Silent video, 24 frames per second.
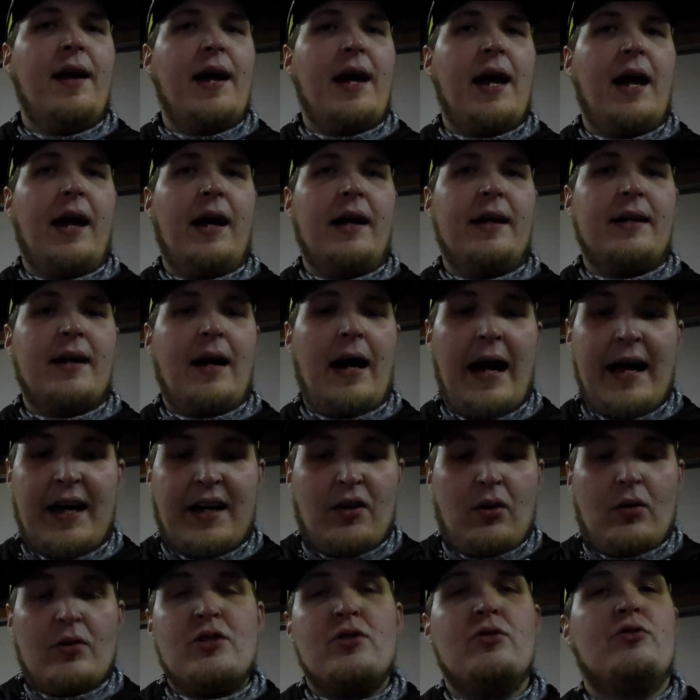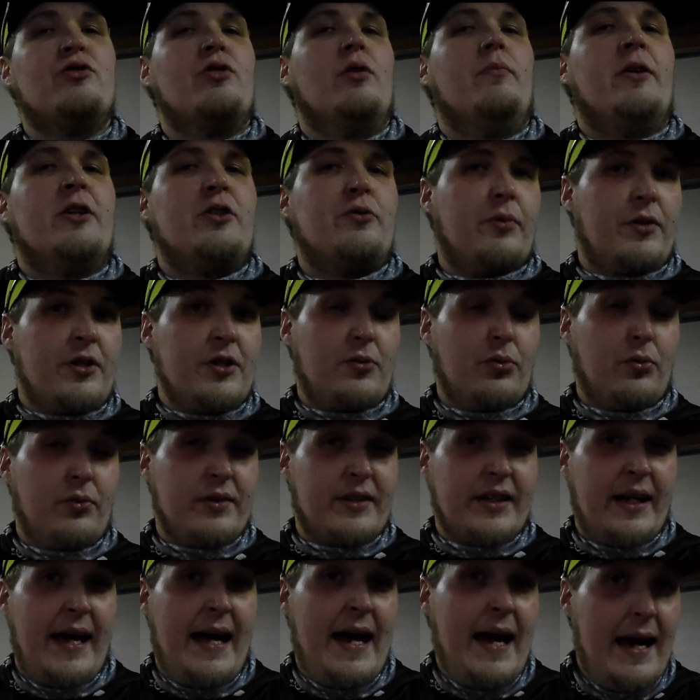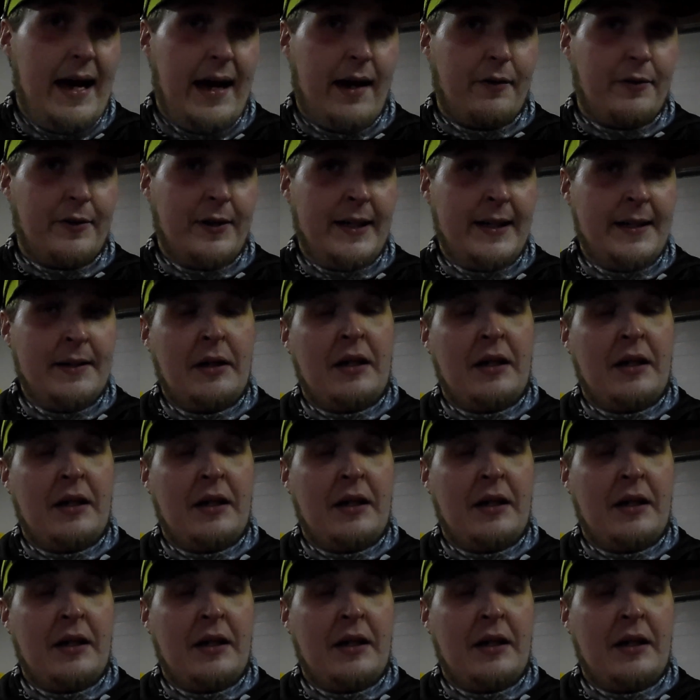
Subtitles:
and I can only do so much with the tools I have.